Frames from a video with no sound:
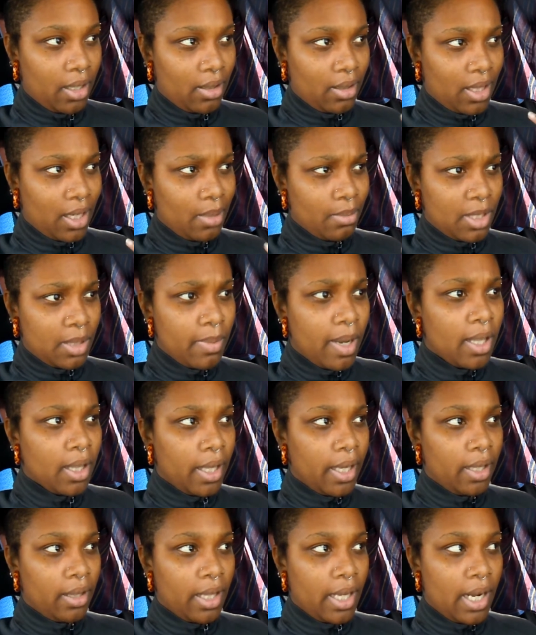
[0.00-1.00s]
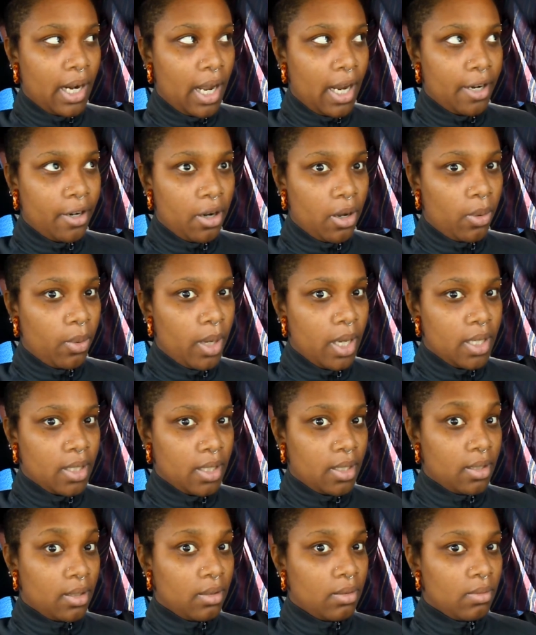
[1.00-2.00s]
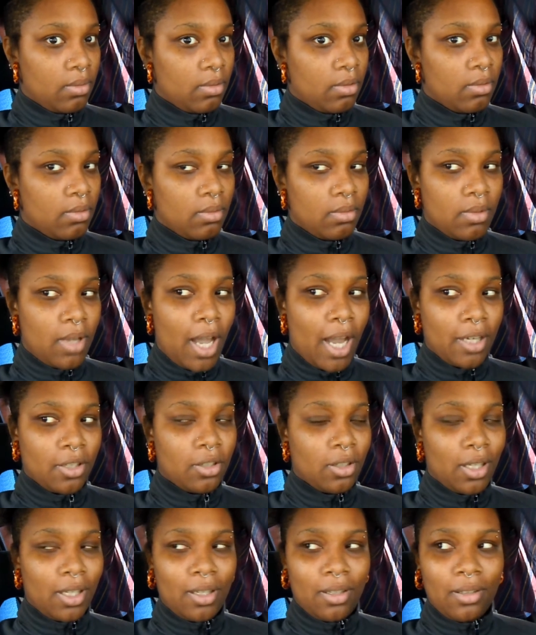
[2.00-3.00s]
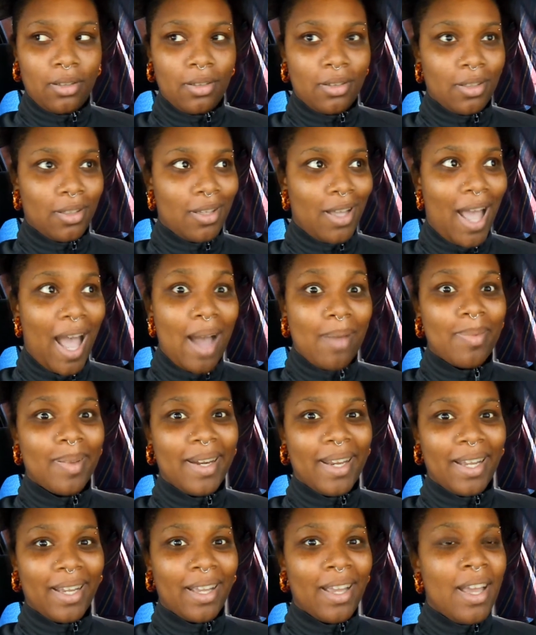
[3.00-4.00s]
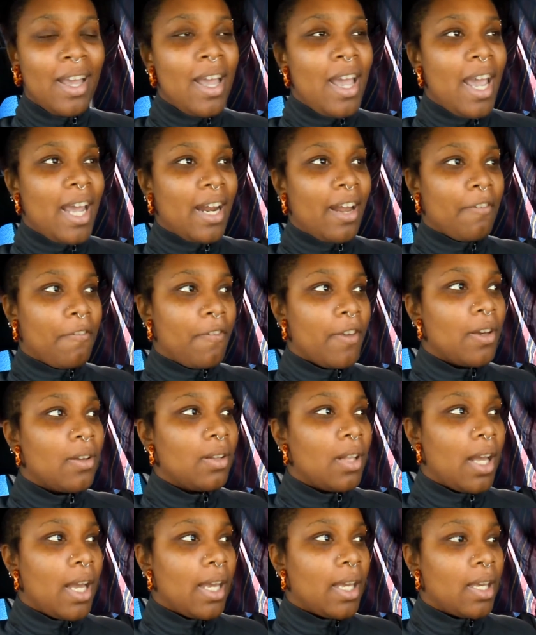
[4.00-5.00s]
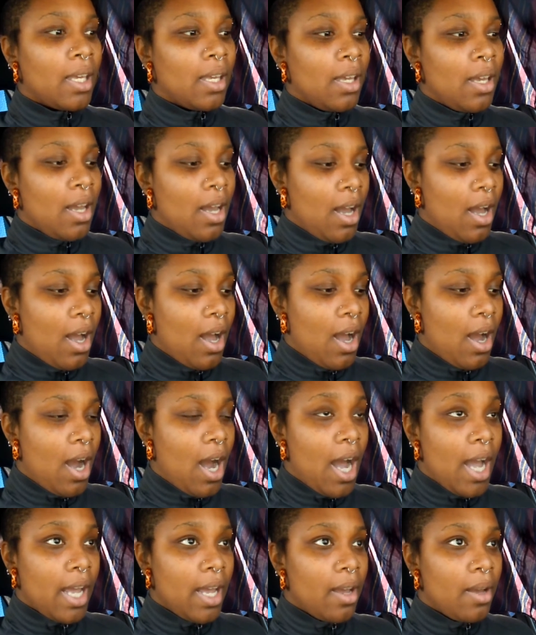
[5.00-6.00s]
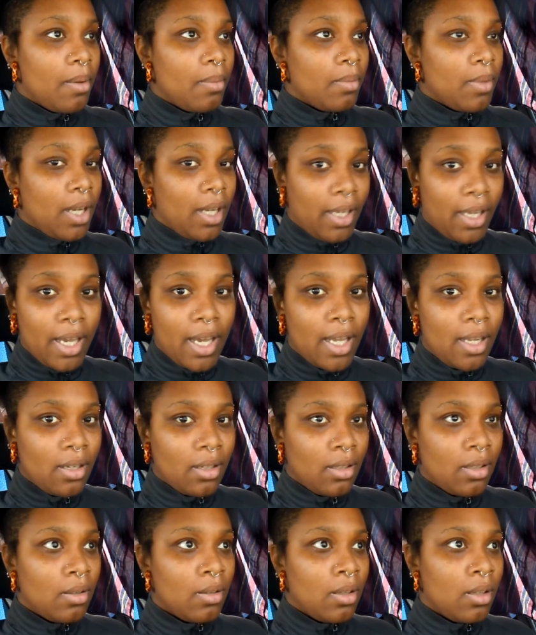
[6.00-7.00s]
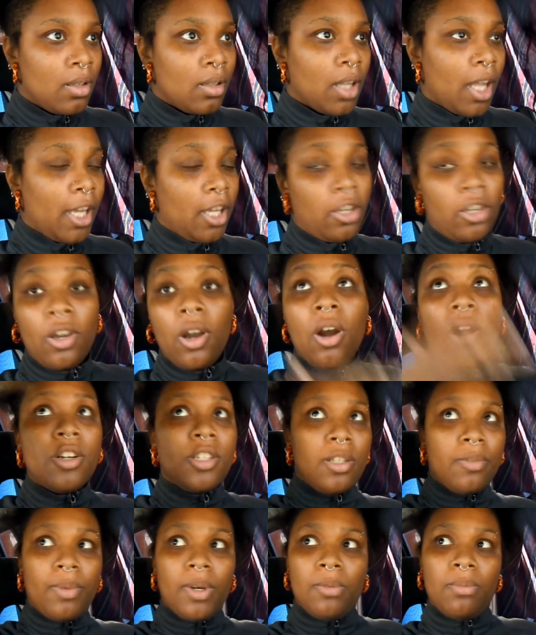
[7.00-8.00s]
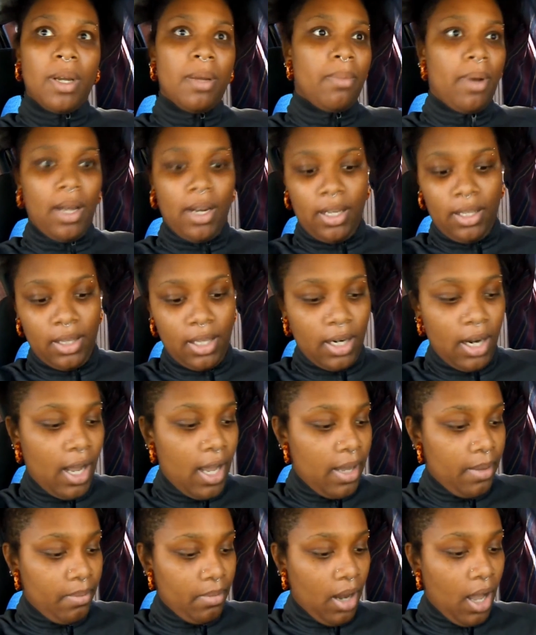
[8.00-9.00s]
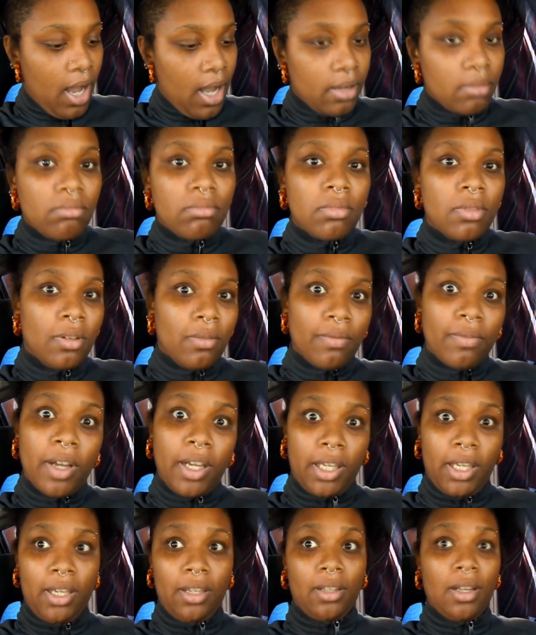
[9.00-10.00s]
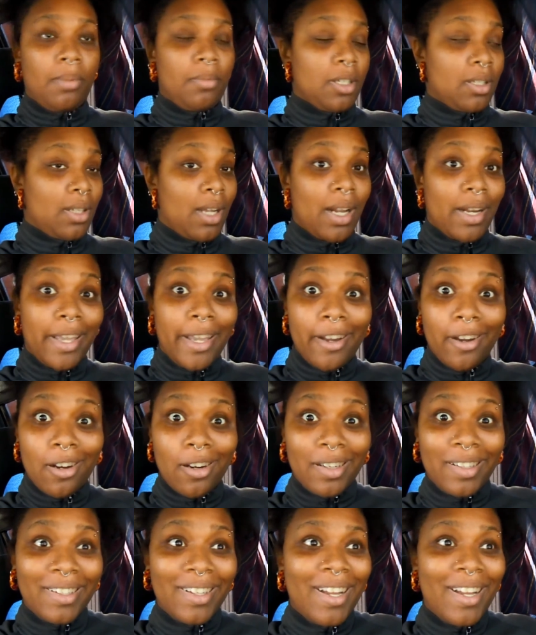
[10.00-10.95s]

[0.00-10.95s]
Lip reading: I'm smelling that I know isn't actually happening. And I feel like I am, again, yards above my body, that I am not I'm just not here.